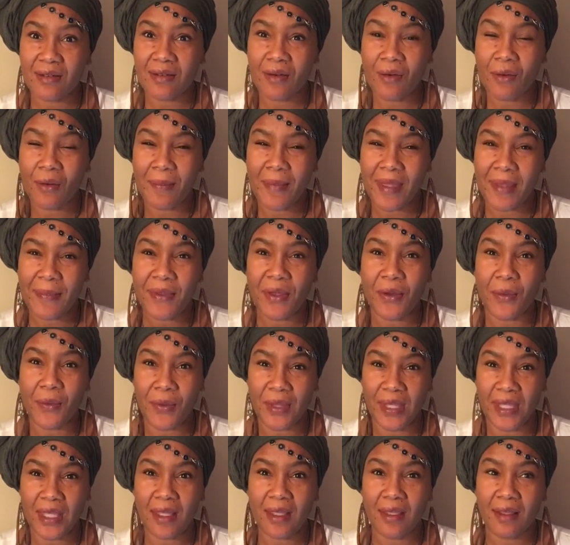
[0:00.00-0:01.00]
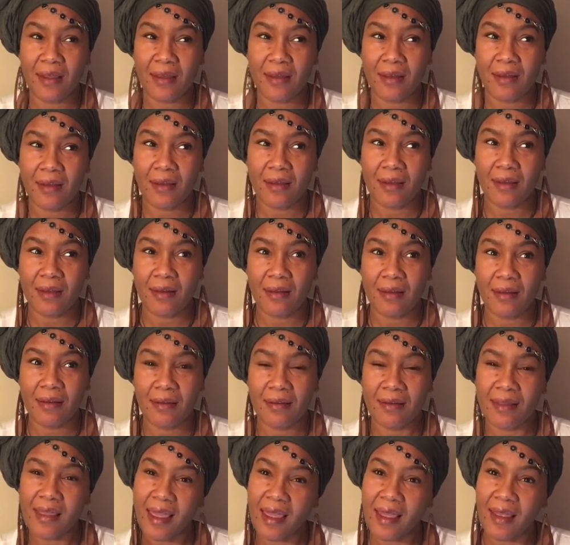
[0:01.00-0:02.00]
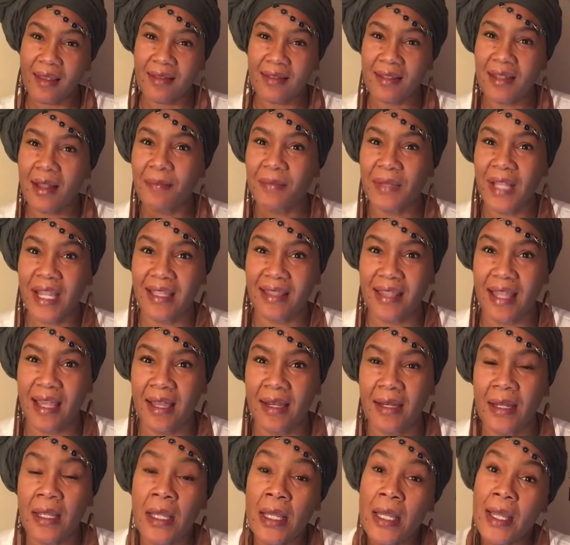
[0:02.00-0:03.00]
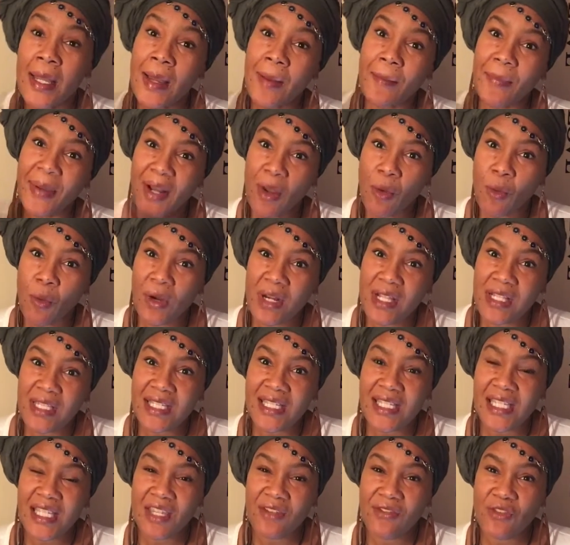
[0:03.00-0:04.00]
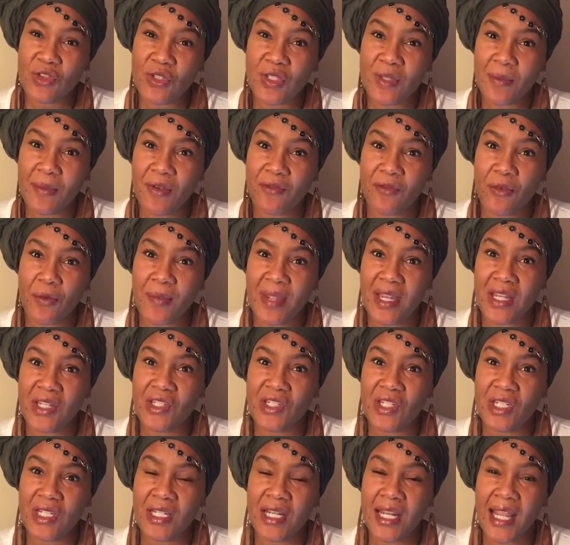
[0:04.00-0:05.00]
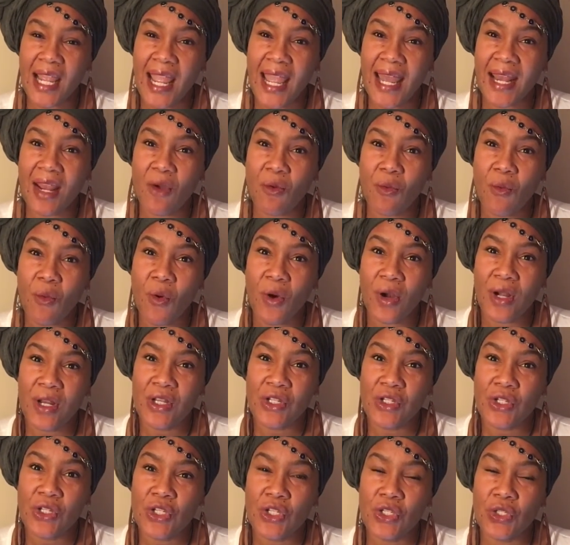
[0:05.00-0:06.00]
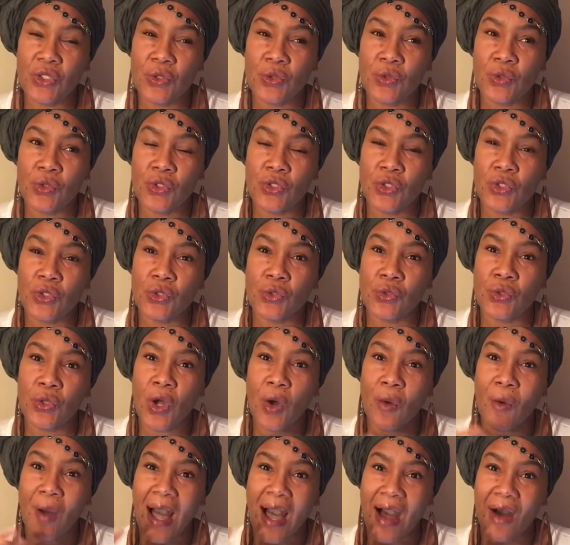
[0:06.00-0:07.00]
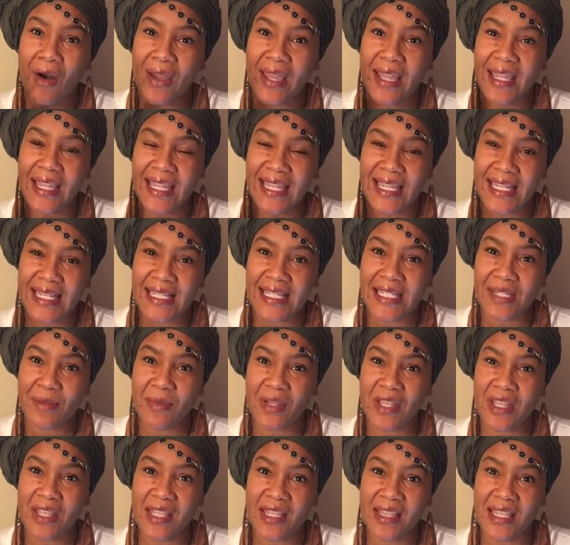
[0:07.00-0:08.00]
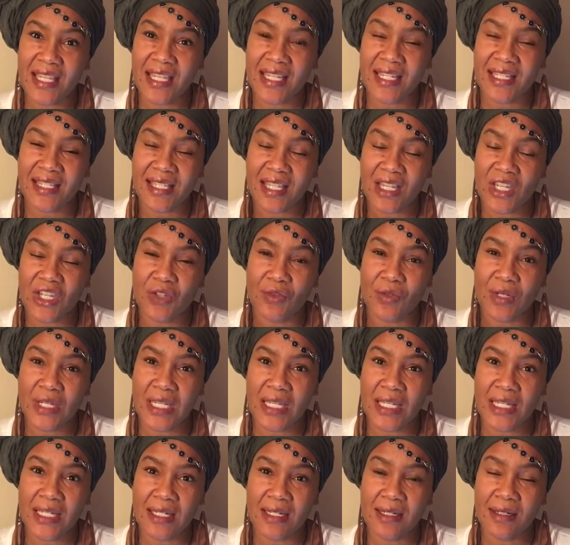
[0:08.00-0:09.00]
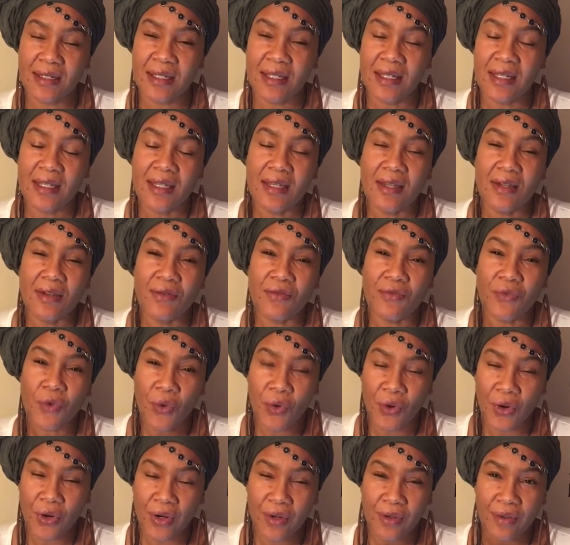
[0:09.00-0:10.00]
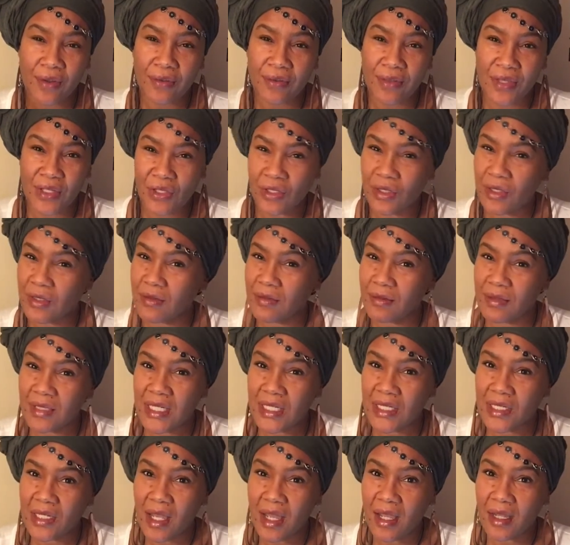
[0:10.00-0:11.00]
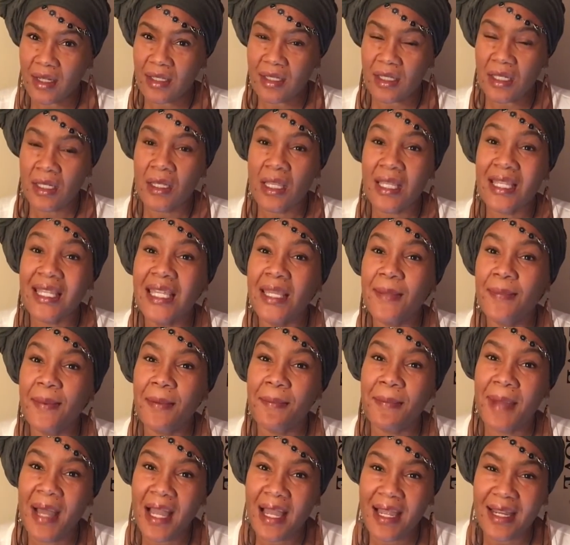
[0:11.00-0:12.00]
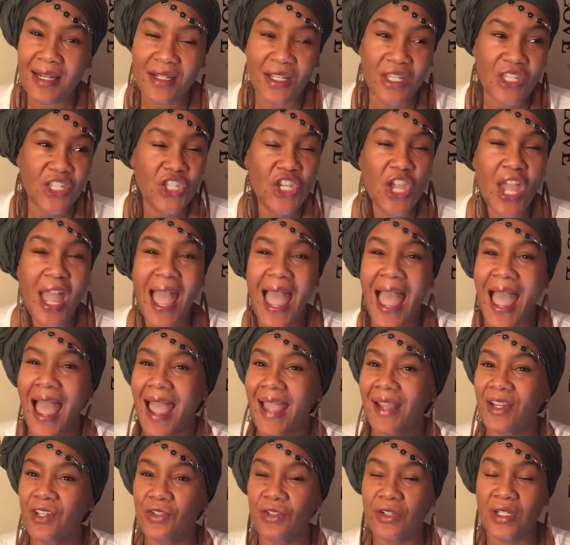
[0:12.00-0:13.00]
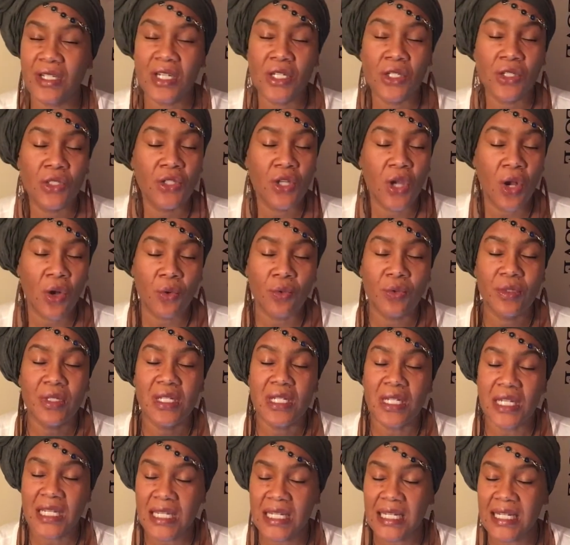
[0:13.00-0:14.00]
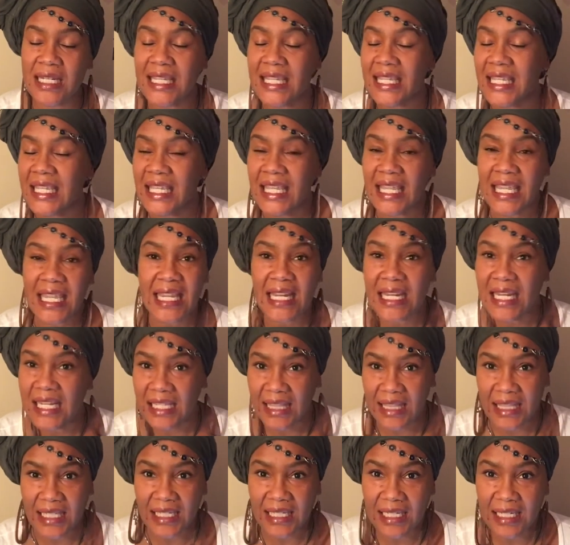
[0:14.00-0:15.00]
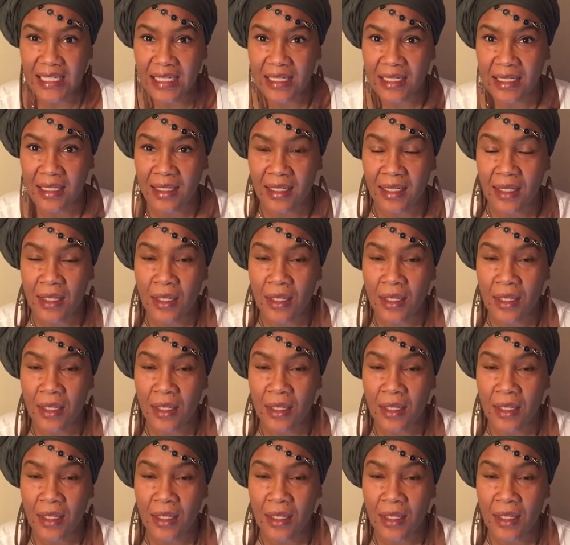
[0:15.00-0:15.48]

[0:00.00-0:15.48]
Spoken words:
or maybe a week. Yeah, something like that. But I wanted to give you some information and I wanted you to go out and get some of the things that you need for this detox. Keep in mind, you actually don't need anything,